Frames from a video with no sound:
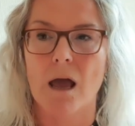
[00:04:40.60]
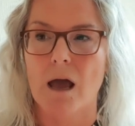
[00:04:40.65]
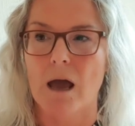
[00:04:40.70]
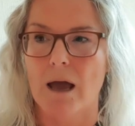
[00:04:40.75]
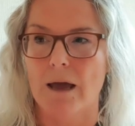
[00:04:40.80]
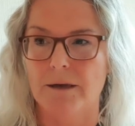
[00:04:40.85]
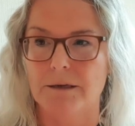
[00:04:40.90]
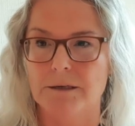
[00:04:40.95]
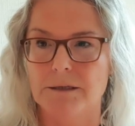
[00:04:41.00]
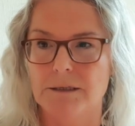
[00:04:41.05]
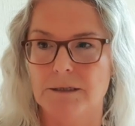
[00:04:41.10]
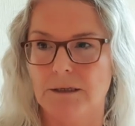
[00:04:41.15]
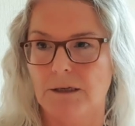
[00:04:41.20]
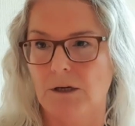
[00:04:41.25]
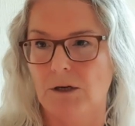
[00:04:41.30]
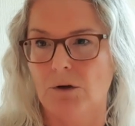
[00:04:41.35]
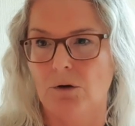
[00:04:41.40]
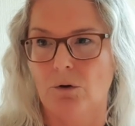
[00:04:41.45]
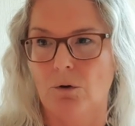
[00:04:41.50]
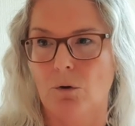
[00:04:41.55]
and,
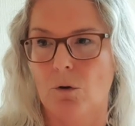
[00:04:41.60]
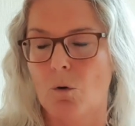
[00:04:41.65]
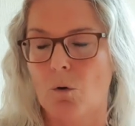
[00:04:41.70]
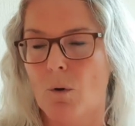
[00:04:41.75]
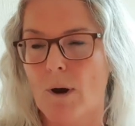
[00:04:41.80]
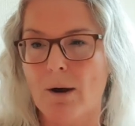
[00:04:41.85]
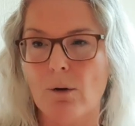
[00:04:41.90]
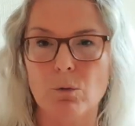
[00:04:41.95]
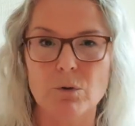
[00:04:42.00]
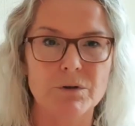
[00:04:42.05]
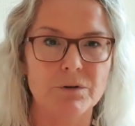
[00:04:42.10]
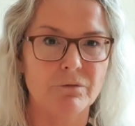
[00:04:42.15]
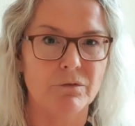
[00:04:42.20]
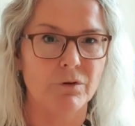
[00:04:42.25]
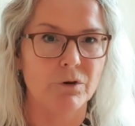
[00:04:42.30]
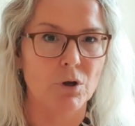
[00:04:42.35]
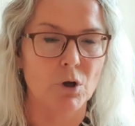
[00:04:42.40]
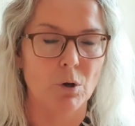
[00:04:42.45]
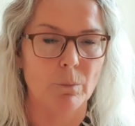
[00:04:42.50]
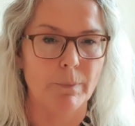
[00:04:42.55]
you know, go out
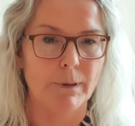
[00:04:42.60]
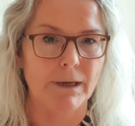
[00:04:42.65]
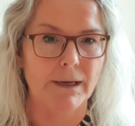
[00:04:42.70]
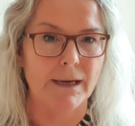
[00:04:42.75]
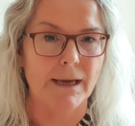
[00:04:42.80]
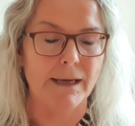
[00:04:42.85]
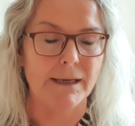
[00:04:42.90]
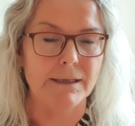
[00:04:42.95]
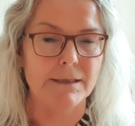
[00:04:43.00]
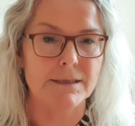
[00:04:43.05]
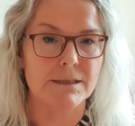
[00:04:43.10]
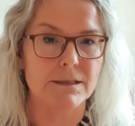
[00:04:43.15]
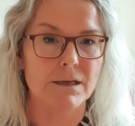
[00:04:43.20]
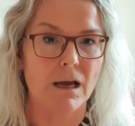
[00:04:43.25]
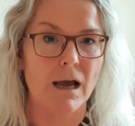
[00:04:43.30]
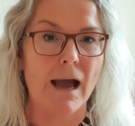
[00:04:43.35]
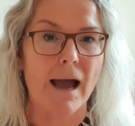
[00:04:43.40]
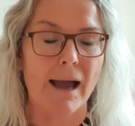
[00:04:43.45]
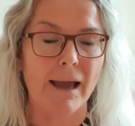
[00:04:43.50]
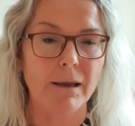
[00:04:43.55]
for a couple of nights,
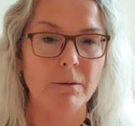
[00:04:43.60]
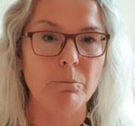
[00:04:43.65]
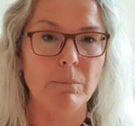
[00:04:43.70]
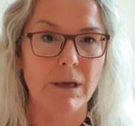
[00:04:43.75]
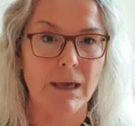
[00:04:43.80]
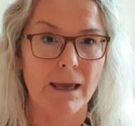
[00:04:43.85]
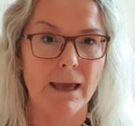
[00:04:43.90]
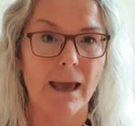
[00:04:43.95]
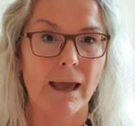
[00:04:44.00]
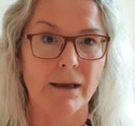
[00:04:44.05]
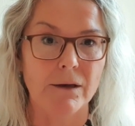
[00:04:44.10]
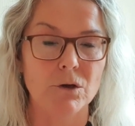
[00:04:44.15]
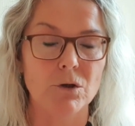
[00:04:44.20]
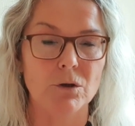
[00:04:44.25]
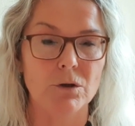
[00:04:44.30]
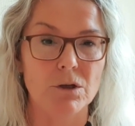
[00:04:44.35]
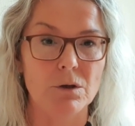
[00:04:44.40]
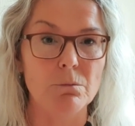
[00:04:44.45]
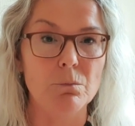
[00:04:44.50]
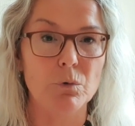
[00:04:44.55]

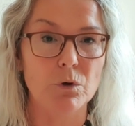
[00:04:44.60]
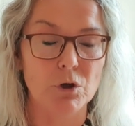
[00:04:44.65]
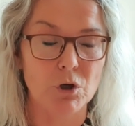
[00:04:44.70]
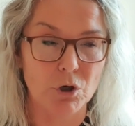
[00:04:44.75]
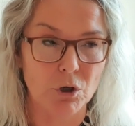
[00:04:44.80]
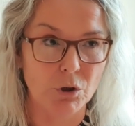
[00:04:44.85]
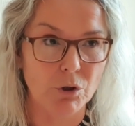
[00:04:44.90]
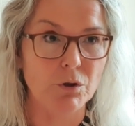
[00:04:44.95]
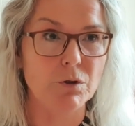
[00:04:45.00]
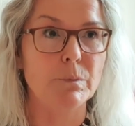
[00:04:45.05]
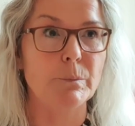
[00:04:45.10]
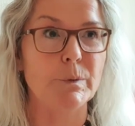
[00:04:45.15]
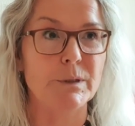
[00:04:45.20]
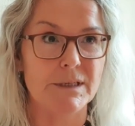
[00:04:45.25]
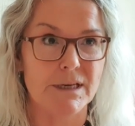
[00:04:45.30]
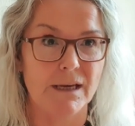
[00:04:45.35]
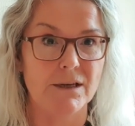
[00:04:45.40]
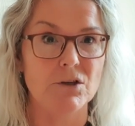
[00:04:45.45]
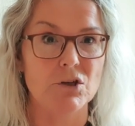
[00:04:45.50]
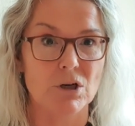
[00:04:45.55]
you could
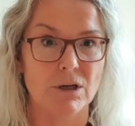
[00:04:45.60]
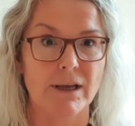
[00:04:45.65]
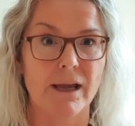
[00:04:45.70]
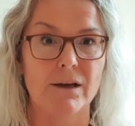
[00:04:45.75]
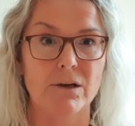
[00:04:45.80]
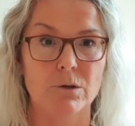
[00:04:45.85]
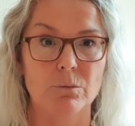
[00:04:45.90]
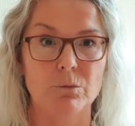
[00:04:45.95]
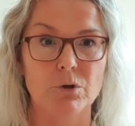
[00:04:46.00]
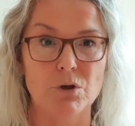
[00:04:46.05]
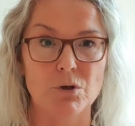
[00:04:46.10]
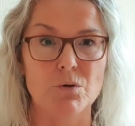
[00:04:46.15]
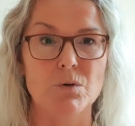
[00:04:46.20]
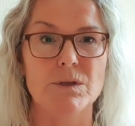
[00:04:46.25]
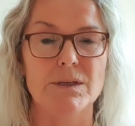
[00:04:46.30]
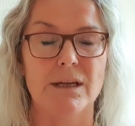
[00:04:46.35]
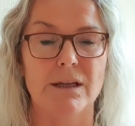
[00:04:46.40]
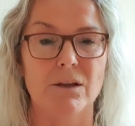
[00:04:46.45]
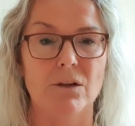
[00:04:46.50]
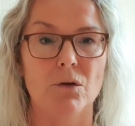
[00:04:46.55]
potentially end up
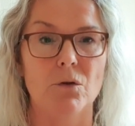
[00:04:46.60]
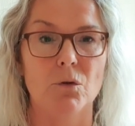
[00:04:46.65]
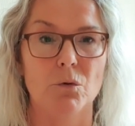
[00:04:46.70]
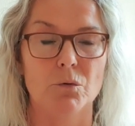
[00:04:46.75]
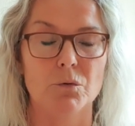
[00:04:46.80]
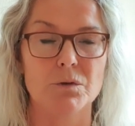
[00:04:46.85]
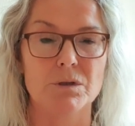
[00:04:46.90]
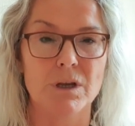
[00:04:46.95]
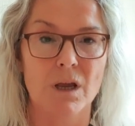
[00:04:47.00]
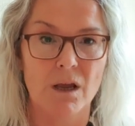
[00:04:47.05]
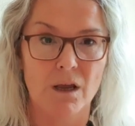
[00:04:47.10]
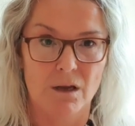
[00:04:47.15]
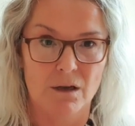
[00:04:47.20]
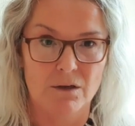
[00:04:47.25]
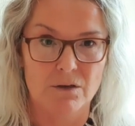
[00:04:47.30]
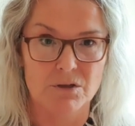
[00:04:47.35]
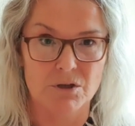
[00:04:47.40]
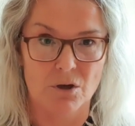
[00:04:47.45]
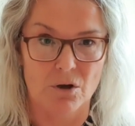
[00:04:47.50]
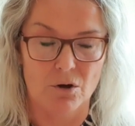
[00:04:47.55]
using those
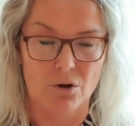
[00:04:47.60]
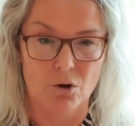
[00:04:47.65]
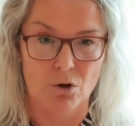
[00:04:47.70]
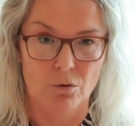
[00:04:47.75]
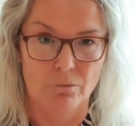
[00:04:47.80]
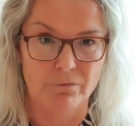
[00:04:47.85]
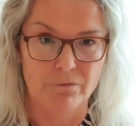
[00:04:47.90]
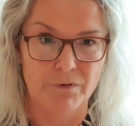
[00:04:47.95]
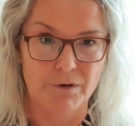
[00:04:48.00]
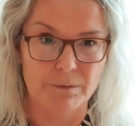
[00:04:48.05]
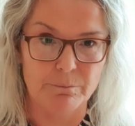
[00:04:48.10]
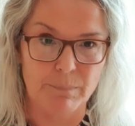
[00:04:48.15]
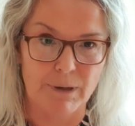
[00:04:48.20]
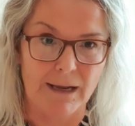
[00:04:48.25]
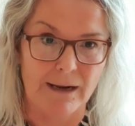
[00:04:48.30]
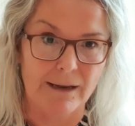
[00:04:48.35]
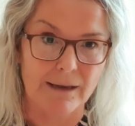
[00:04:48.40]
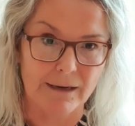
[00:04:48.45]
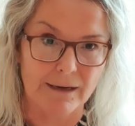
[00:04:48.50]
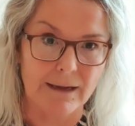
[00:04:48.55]
sort of comfort
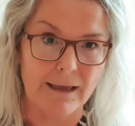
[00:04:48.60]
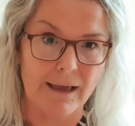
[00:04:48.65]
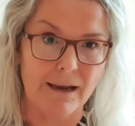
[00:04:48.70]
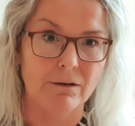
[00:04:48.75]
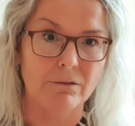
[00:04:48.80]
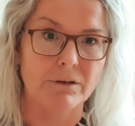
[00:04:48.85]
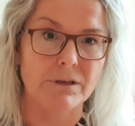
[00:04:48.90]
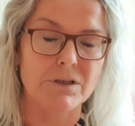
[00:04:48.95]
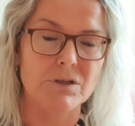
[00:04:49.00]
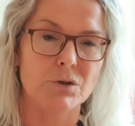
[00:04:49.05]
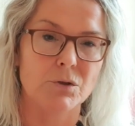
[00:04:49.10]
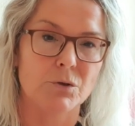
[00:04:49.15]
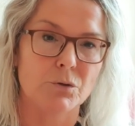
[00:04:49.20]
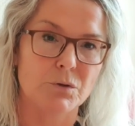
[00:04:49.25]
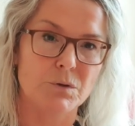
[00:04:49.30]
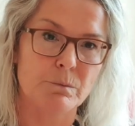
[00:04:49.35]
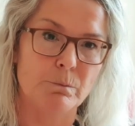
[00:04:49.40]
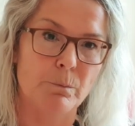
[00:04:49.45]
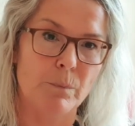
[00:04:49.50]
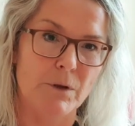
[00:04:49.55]
blanket calories,
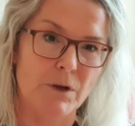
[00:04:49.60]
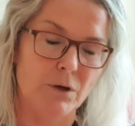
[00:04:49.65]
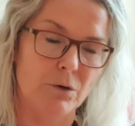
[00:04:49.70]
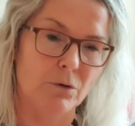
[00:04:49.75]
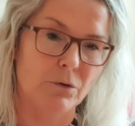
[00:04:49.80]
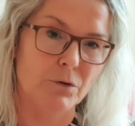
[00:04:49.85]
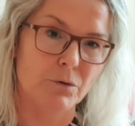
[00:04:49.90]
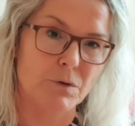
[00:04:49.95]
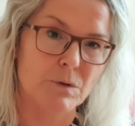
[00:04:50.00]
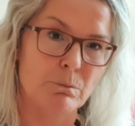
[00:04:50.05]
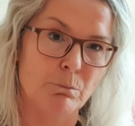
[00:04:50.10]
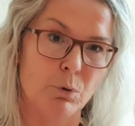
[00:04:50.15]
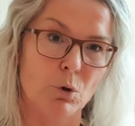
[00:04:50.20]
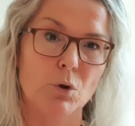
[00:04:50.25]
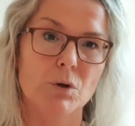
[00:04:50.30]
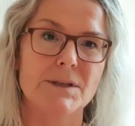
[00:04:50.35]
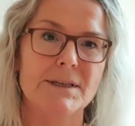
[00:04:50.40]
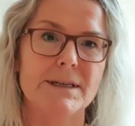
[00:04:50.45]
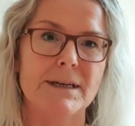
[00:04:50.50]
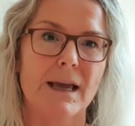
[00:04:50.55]
those, you know, those
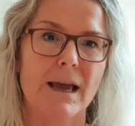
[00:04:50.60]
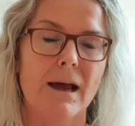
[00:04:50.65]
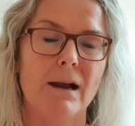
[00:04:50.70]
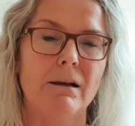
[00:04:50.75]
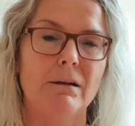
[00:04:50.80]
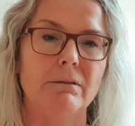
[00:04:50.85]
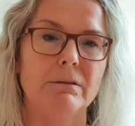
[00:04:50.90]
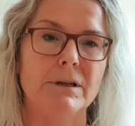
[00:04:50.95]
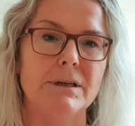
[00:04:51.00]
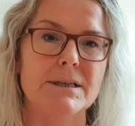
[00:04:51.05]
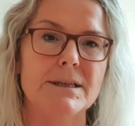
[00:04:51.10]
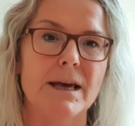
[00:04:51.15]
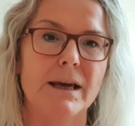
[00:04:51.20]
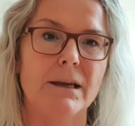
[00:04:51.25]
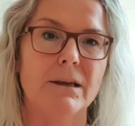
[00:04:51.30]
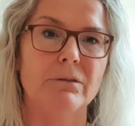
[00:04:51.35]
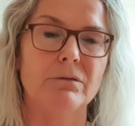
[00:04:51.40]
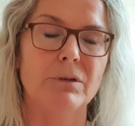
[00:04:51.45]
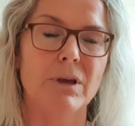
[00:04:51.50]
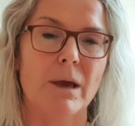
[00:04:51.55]
bolster calories
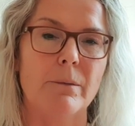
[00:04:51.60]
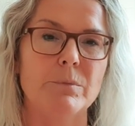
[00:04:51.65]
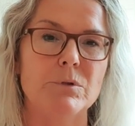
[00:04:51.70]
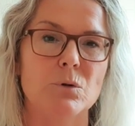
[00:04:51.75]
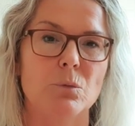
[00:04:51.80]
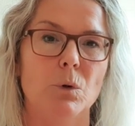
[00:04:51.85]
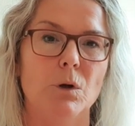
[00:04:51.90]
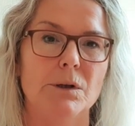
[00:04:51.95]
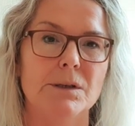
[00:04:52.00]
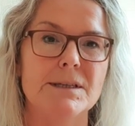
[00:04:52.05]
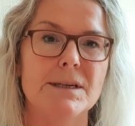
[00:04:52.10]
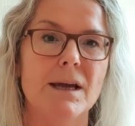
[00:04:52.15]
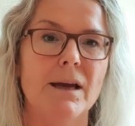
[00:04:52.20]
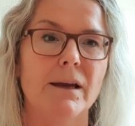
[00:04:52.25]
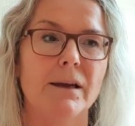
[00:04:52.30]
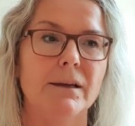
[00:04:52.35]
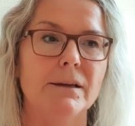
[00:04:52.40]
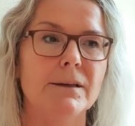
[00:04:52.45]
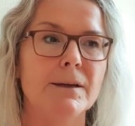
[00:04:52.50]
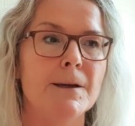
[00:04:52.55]
that you've kept to one
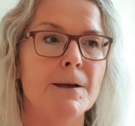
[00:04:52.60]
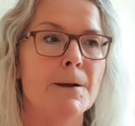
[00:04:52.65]
side.